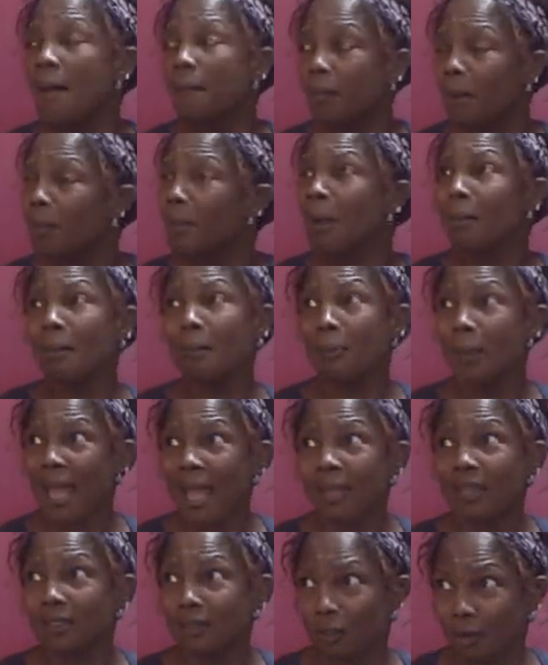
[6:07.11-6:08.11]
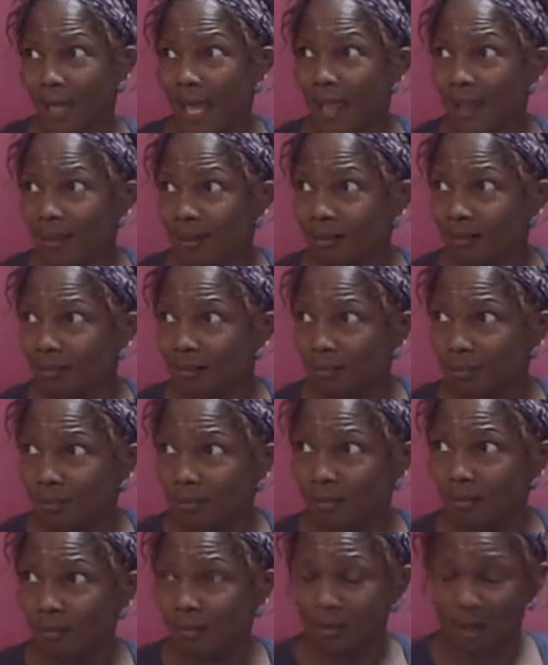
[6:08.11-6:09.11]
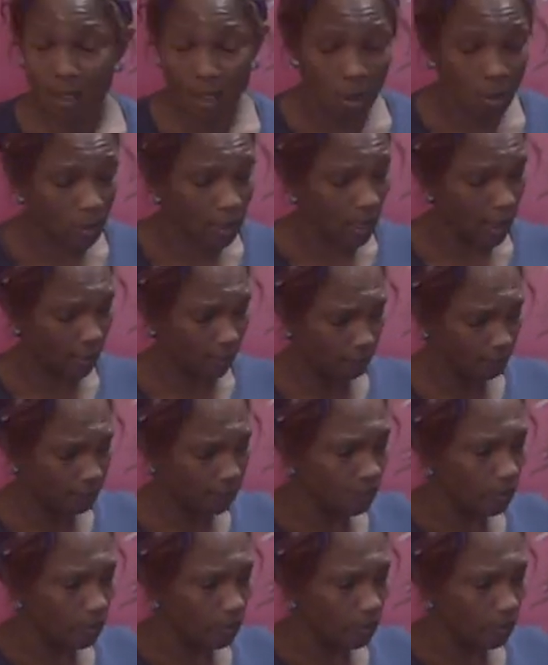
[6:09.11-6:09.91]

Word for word: But mama panicked, okay? Okay.